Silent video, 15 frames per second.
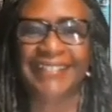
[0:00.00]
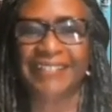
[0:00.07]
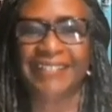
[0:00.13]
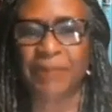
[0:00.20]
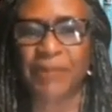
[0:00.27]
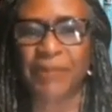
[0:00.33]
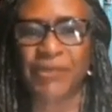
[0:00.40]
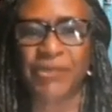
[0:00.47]

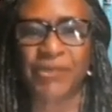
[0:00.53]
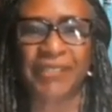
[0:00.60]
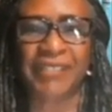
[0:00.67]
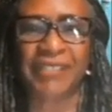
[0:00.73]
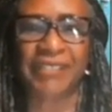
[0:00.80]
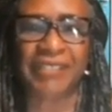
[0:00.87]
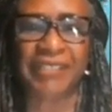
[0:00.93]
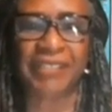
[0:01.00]
an
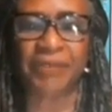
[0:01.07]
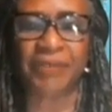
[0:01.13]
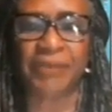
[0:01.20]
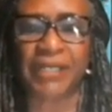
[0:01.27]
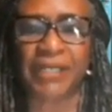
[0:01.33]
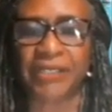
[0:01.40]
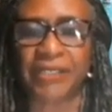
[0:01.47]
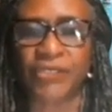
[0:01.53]
opportunity to hear
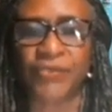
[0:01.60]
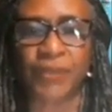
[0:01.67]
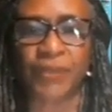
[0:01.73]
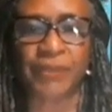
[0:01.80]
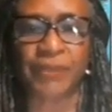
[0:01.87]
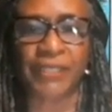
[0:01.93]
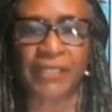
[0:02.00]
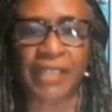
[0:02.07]
writers
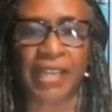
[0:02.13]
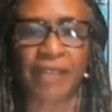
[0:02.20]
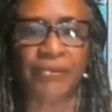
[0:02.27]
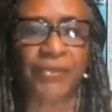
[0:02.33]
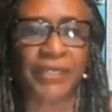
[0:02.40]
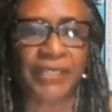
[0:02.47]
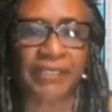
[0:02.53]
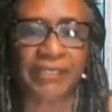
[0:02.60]
from the
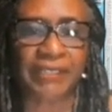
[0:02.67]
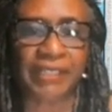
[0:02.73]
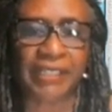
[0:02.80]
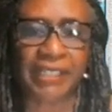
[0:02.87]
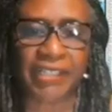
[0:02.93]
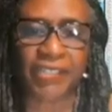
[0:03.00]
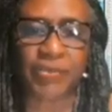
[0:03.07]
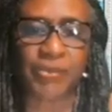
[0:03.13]
African
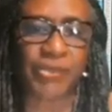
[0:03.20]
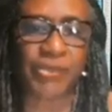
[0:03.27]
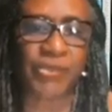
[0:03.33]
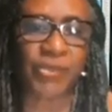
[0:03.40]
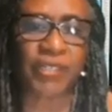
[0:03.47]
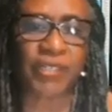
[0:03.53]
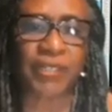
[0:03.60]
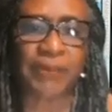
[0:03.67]
diaspora
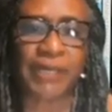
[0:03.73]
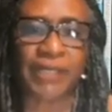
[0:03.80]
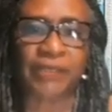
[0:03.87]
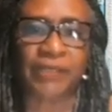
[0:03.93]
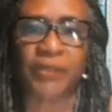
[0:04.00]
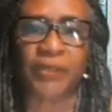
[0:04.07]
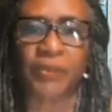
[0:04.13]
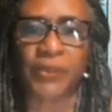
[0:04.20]
talk
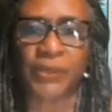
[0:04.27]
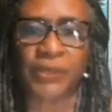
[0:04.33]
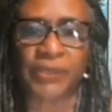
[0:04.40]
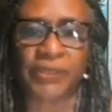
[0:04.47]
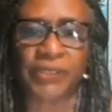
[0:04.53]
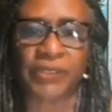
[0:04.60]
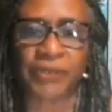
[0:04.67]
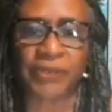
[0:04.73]
about their
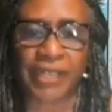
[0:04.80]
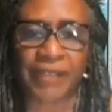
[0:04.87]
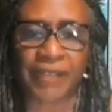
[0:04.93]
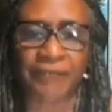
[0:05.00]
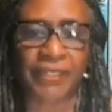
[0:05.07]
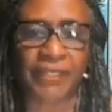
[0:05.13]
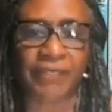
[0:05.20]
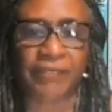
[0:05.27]
work, their
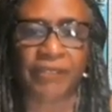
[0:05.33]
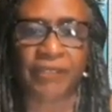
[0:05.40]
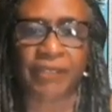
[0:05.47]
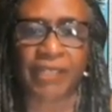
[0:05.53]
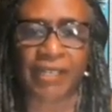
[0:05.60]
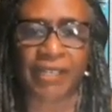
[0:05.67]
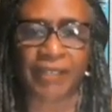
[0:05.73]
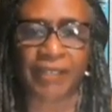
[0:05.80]
craft, and their
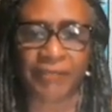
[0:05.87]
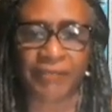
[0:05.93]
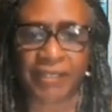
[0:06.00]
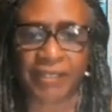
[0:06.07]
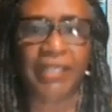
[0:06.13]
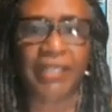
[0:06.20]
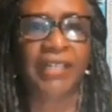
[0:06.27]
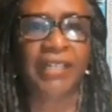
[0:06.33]
lives.
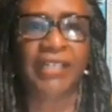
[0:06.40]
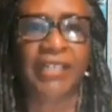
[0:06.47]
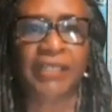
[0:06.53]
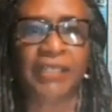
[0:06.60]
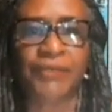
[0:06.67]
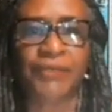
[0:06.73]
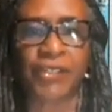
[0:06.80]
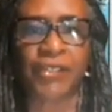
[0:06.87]
And
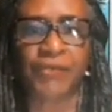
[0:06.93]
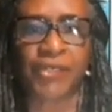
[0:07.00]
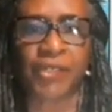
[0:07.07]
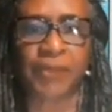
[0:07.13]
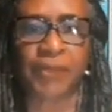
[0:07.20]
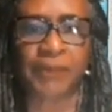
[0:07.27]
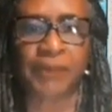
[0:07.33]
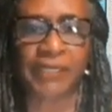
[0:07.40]
I'm very,
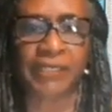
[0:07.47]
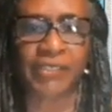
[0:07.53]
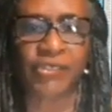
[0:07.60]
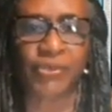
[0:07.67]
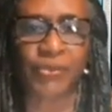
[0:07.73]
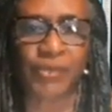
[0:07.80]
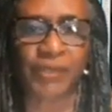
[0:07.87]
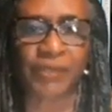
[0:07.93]
very
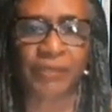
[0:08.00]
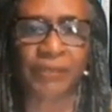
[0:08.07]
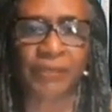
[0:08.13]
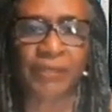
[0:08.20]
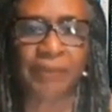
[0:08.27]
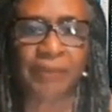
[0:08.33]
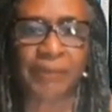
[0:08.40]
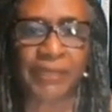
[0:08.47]
pleased
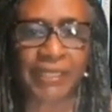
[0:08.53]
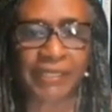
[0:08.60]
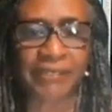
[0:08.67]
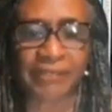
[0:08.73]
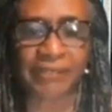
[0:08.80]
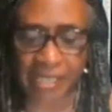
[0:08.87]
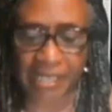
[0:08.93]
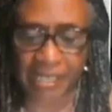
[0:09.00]

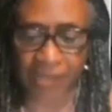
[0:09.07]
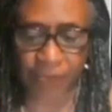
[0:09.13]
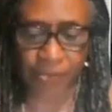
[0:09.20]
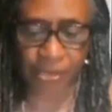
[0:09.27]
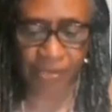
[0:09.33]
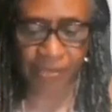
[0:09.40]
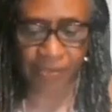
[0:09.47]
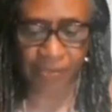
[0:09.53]
to have
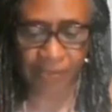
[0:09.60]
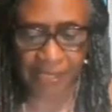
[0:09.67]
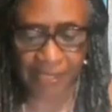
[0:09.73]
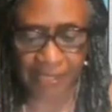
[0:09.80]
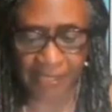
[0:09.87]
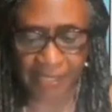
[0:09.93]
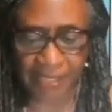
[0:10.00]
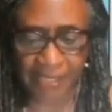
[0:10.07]
with
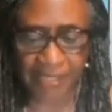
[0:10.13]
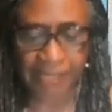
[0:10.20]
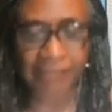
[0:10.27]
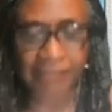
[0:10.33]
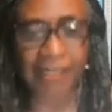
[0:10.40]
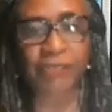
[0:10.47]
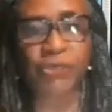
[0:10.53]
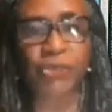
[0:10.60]
me
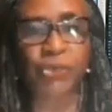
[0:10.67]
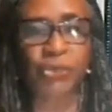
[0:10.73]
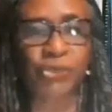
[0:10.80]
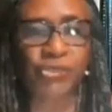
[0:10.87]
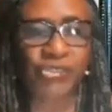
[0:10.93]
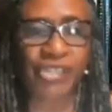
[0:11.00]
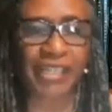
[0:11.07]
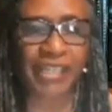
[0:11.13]
Dr.
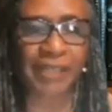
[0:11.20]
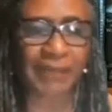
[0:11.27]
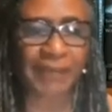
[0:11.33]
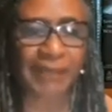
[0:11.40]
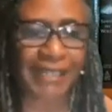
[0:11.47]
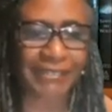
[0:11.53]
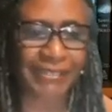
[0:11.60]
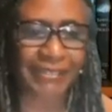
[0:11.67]
Uche
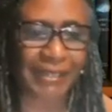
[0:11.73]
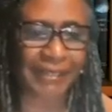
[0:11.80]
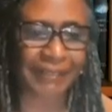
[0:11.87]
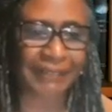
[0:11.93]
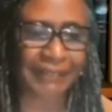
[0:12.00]
Blackstock.